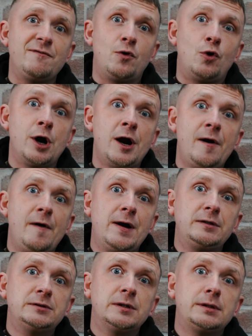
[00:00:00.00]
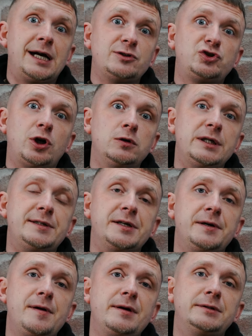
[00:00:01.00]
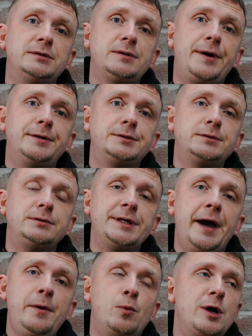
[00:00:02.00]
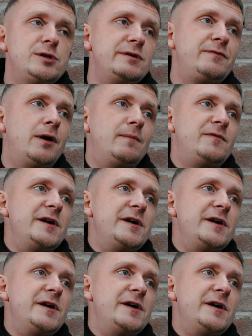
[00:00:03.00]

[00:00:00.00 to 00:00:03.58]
four. That's solid. Yeah, where's it from,